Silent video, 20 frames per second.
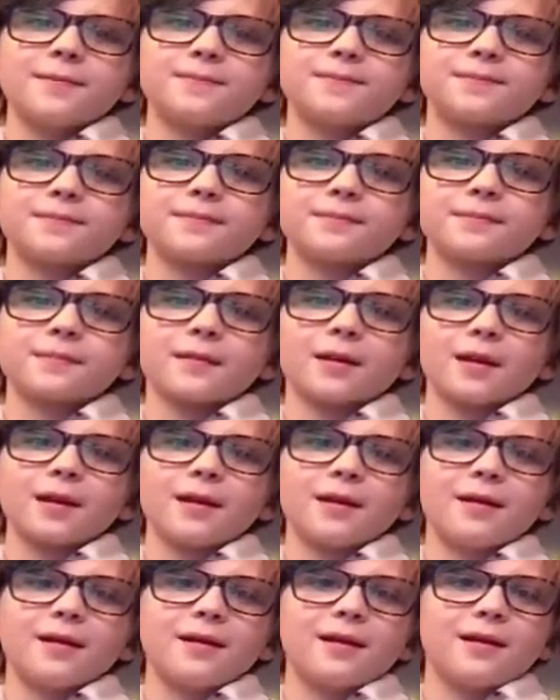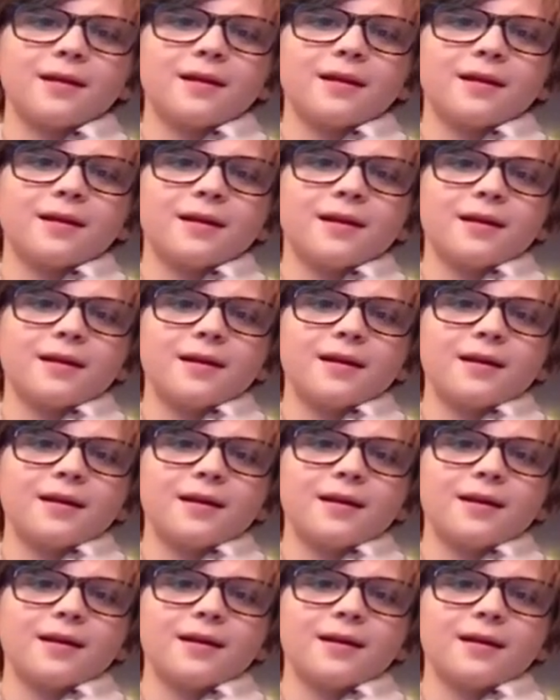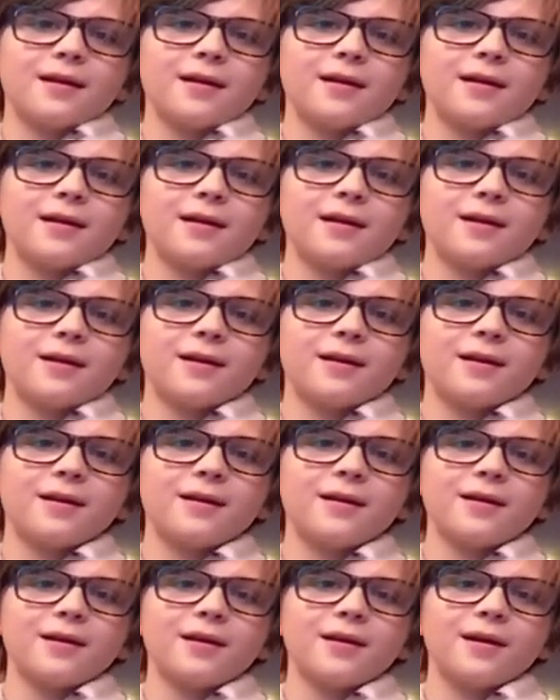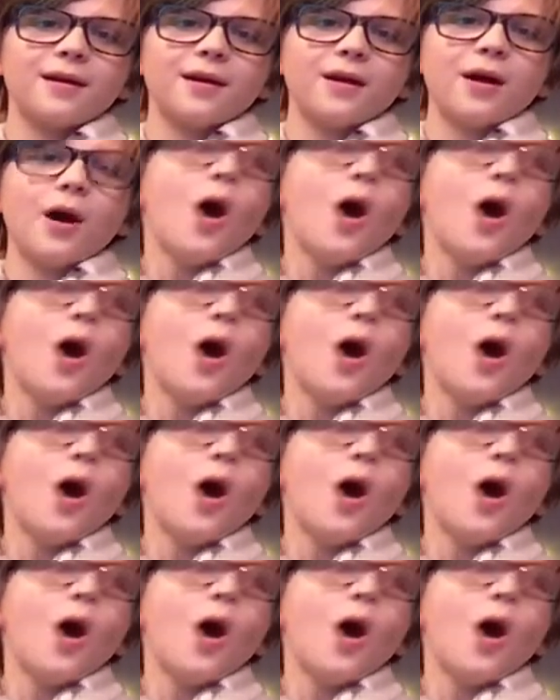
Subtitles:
No words are spoken by the person on screen.